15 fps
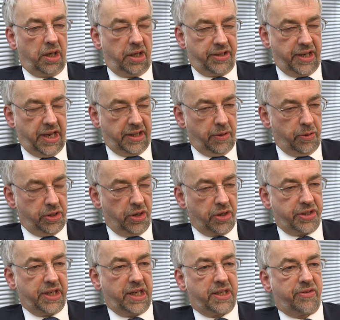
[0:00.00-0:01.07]
saying they were not
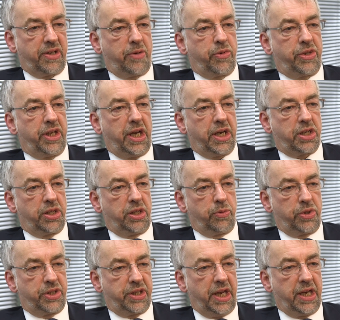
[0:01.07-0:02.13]
satisfied with the action that
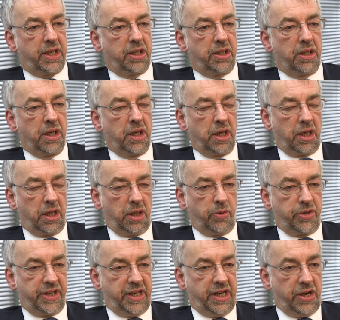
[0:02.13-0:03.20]
was taken, and there
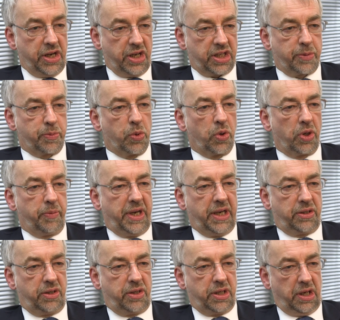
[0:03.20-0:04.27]
was then only a small
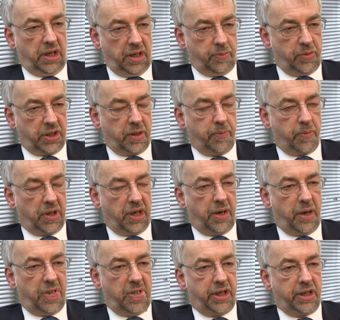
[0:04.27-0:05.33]
amount of time to comply
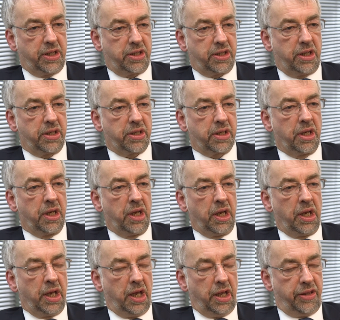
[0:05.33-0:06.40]
with the notices.
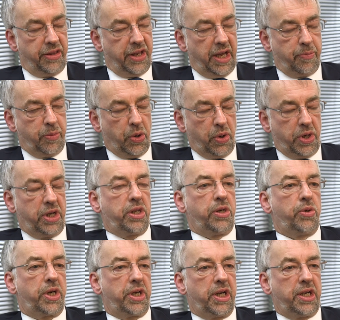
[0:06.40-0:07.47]
At that point, the
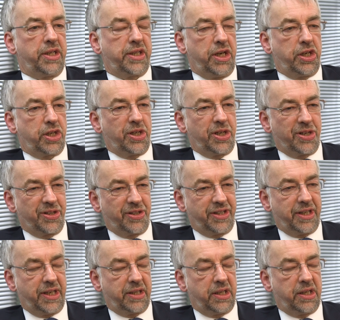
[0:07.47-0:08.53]
organisation
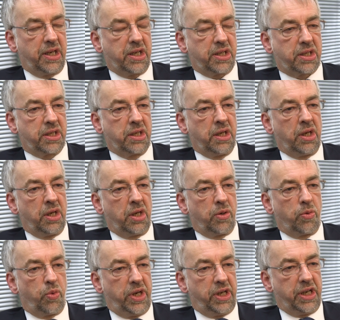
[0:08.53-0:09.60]
contacted us.
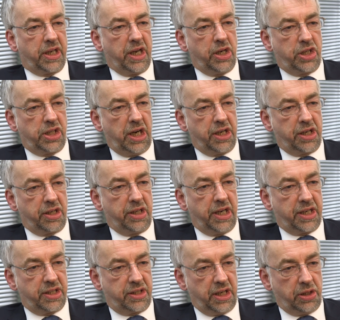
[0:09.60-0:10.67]
We negotiated an
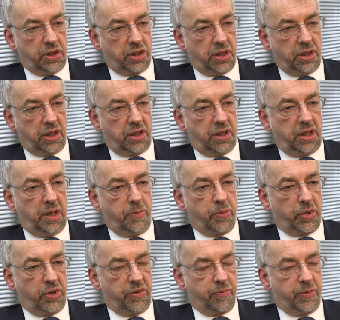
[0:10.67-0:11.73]
extension to the
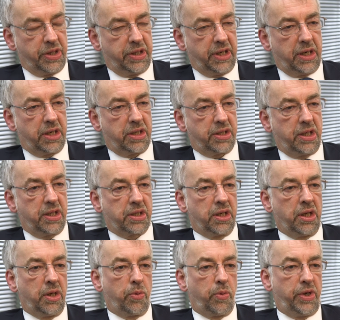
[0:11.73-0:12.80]
improvement notices.
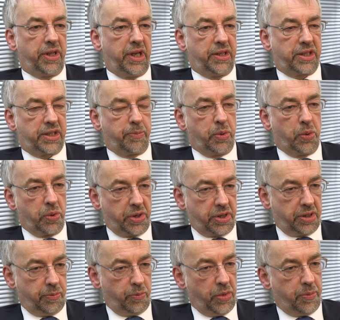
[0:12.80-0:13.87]
We then supported
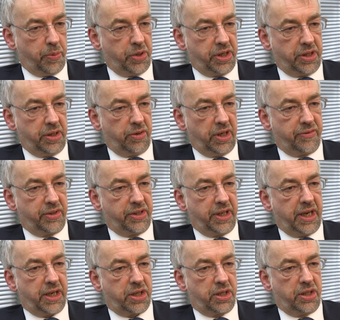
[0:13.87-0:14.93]
them with putting the relevant
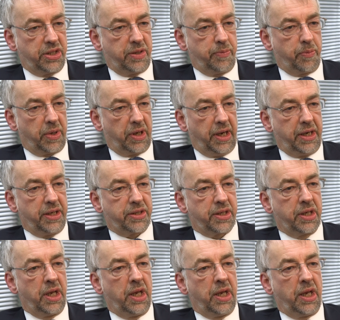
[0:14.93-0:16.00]
actions in place.
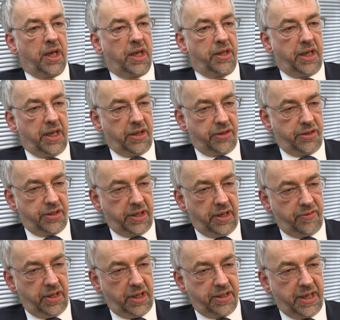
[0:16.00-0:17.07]
The Health and
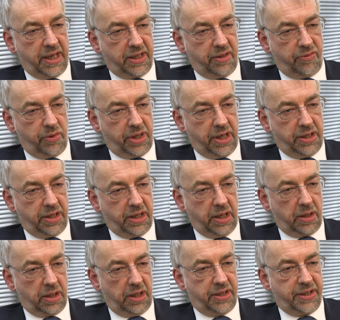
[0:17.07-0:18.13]
Safety Executive were then
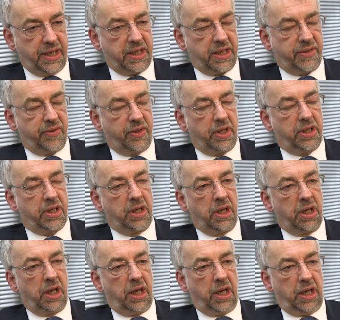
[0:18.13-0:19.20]
totally satisfied
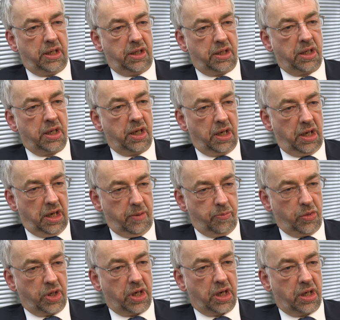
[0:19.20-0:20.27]
and
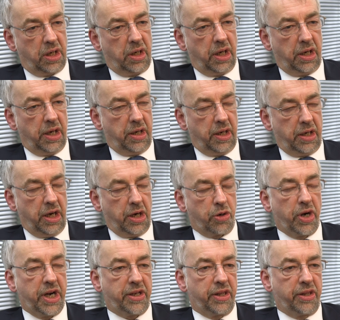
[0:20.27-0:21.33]
um,
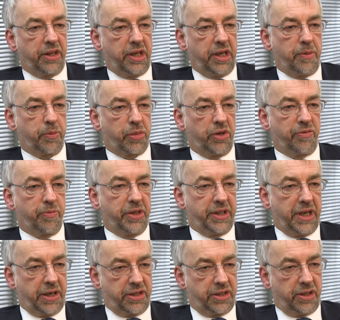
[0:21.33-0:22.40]
agreed that the improvement
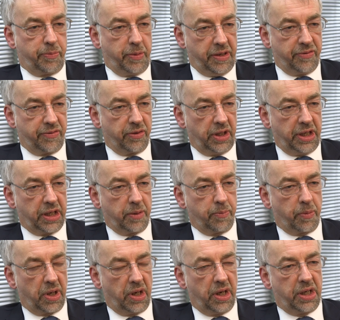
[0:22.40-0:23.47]
notice has been fully
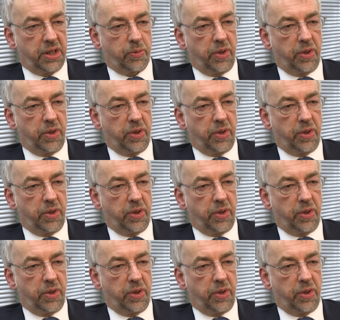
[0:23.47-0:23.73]
complied